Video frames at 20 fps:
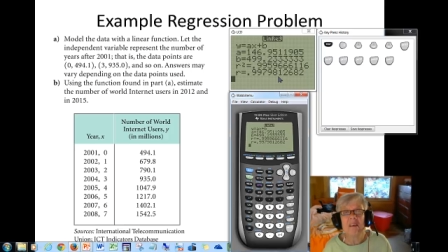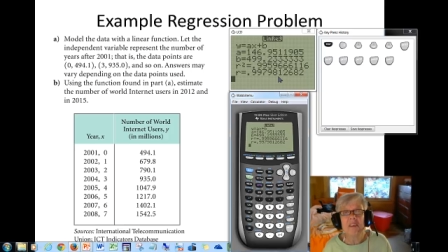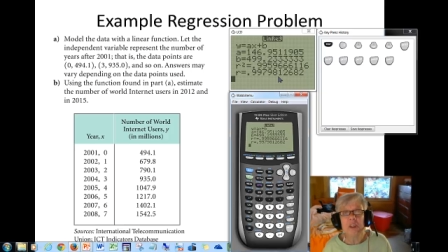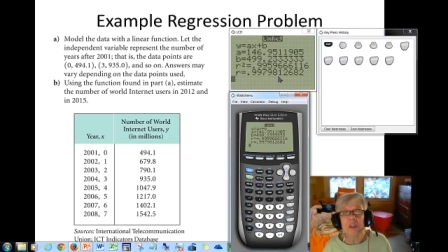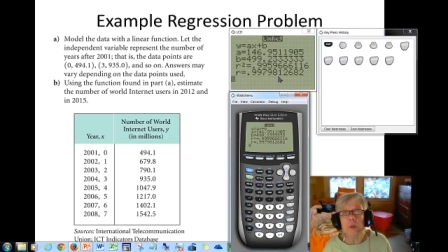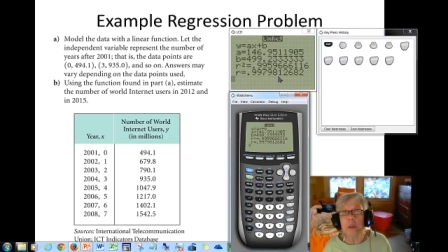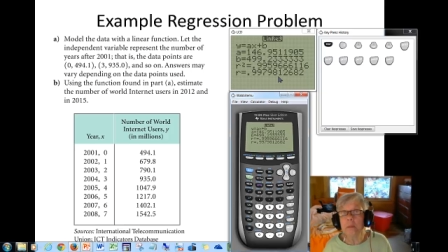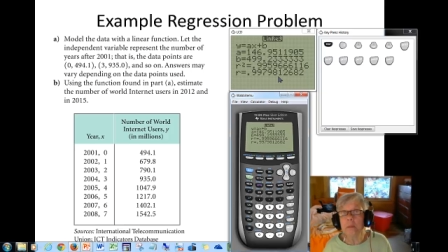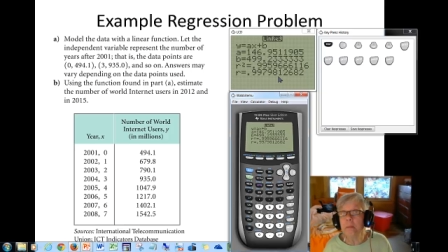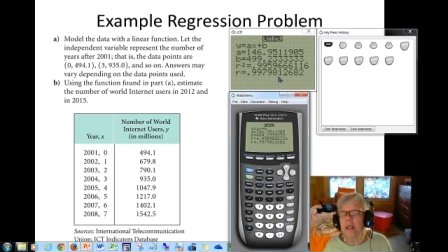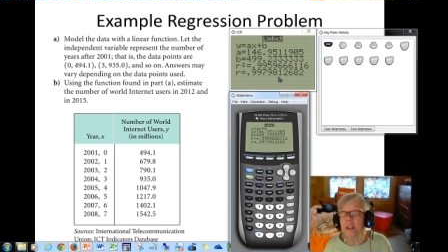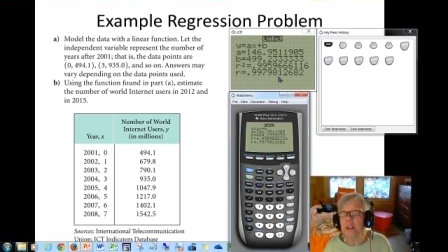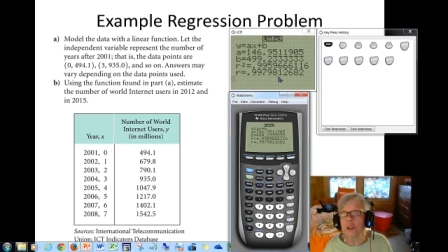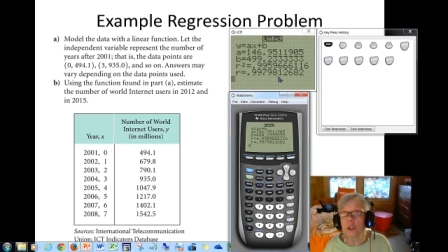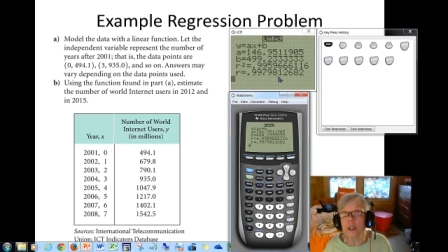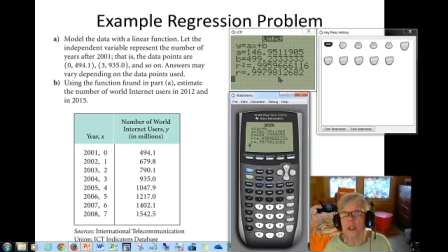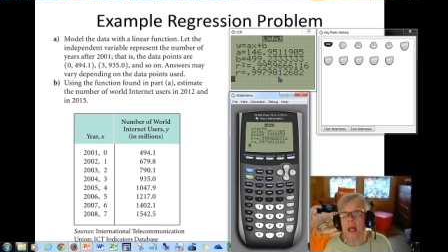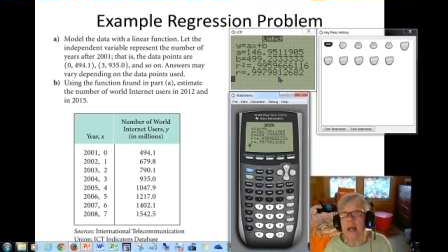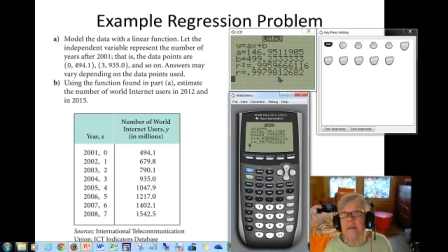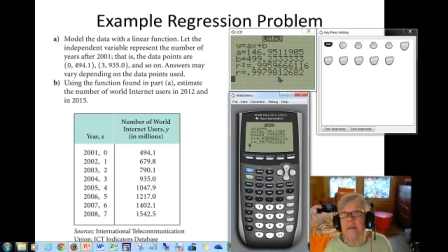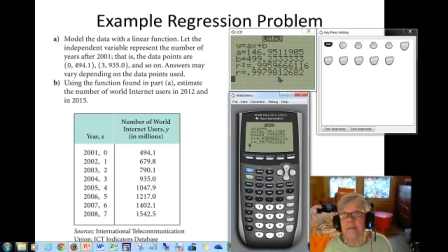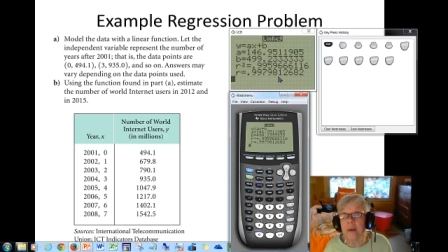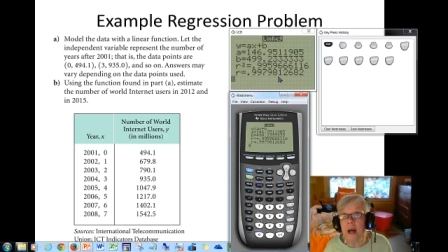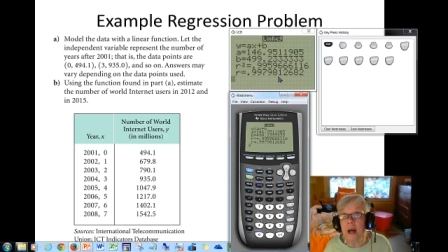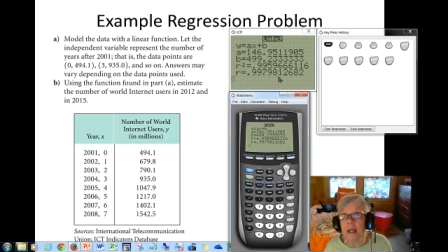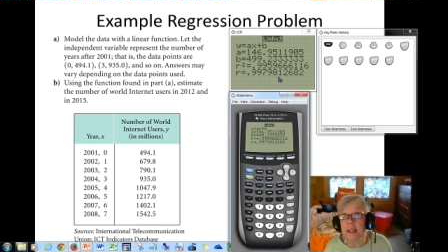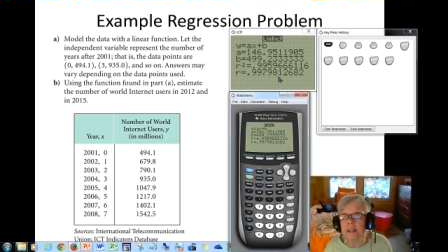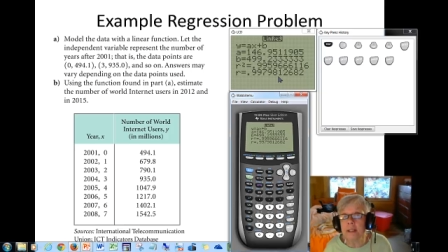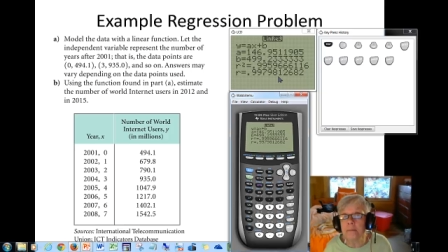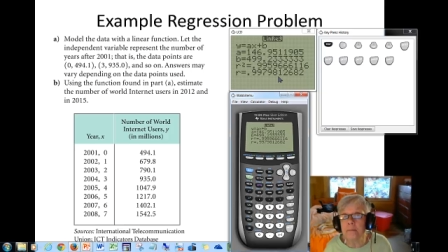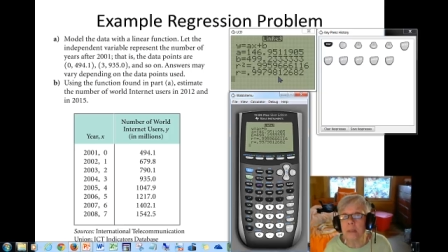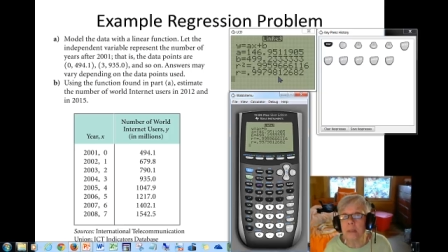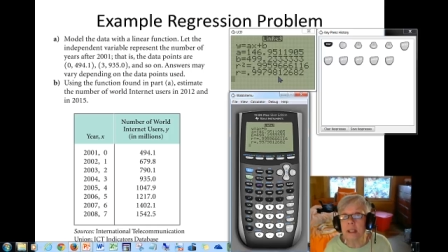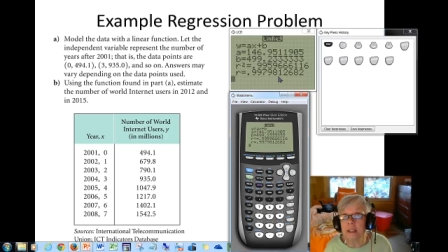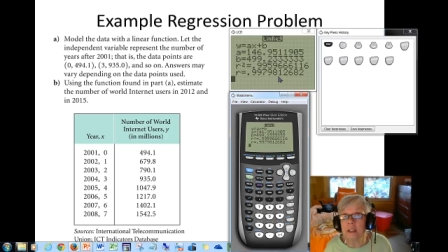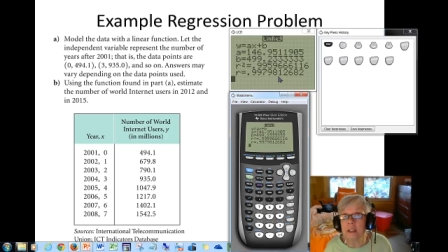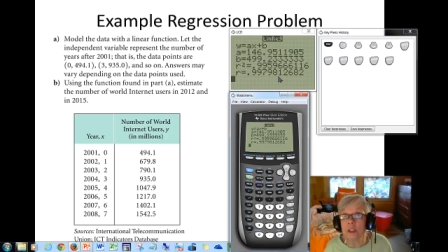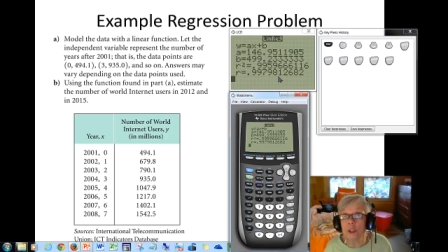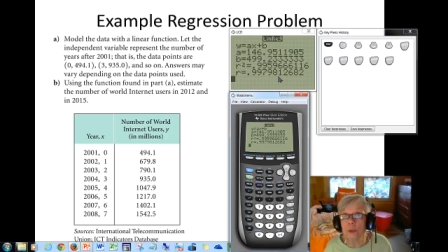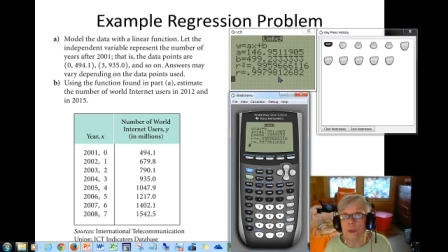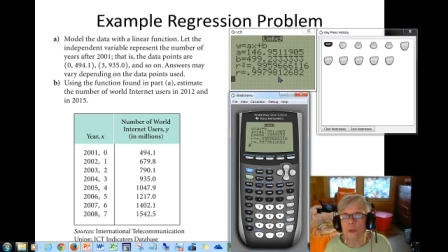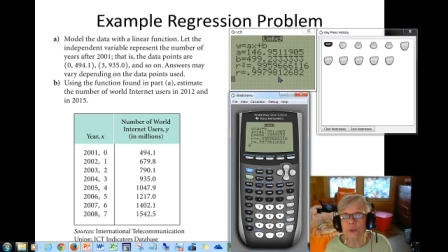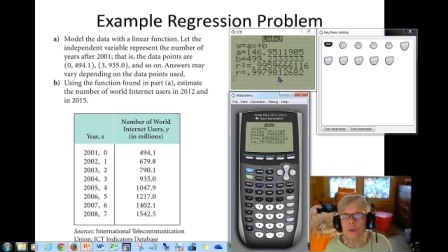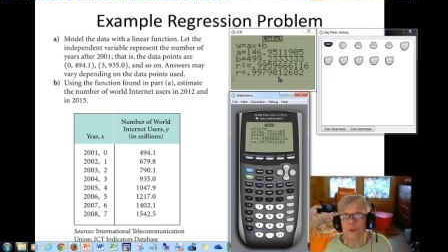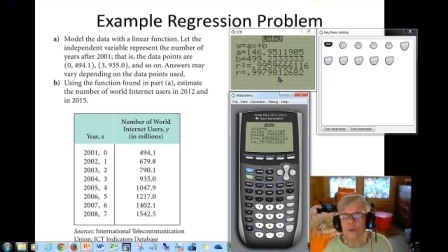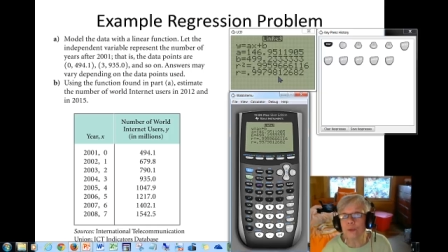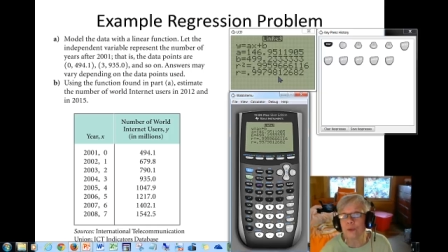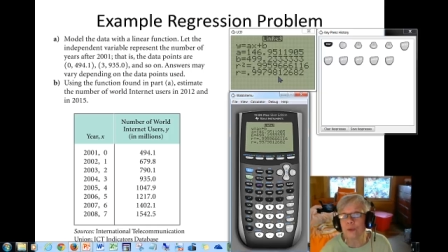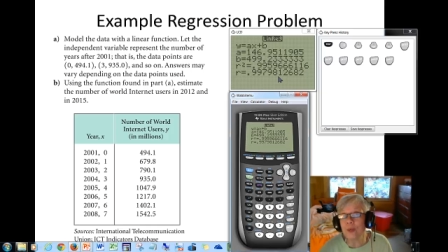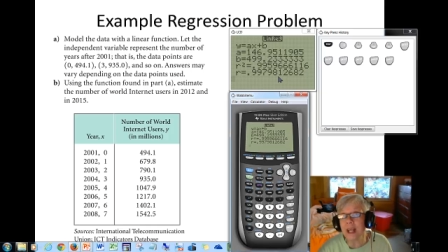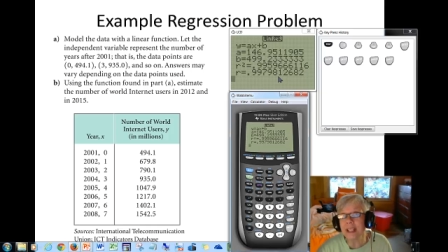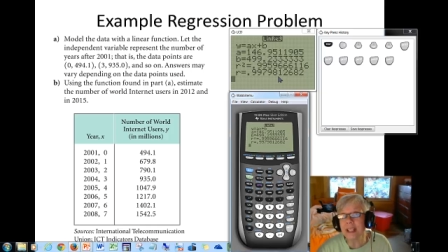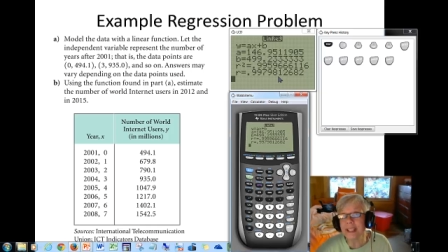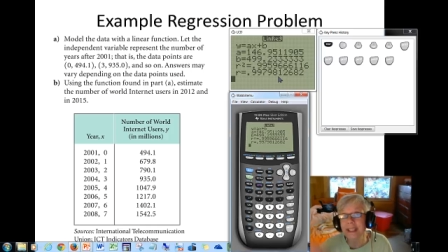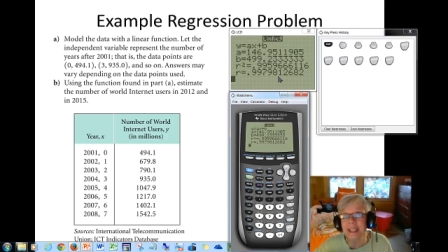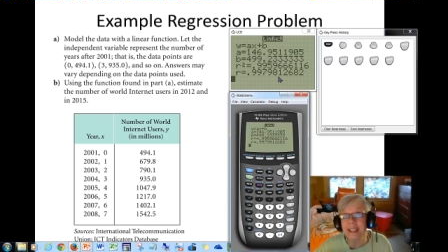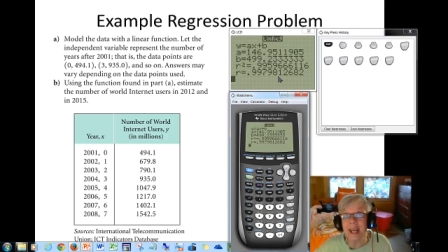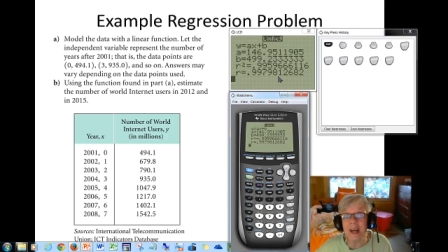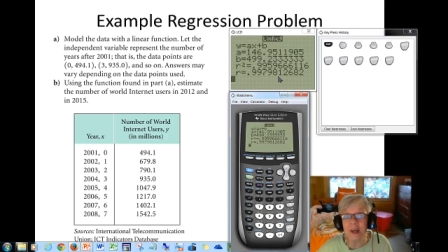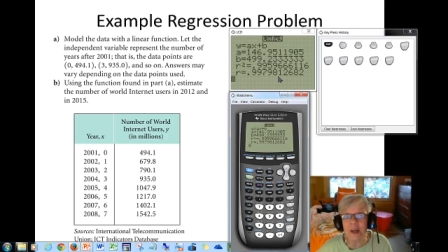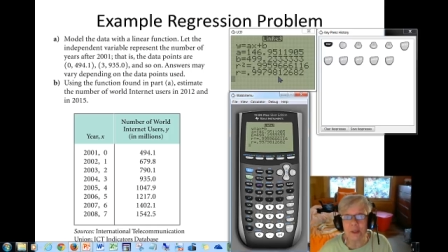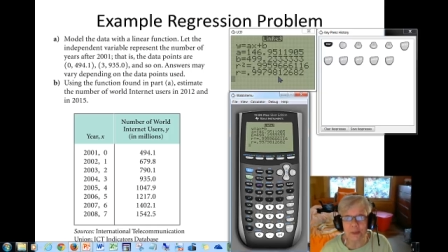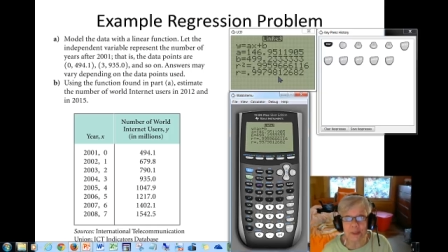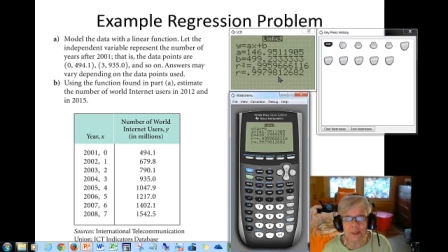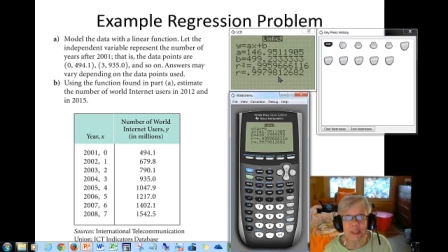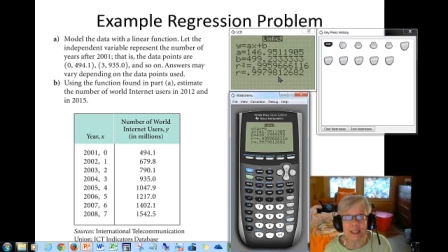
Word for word: You wouldn't bet your life on it, but you'd write it down.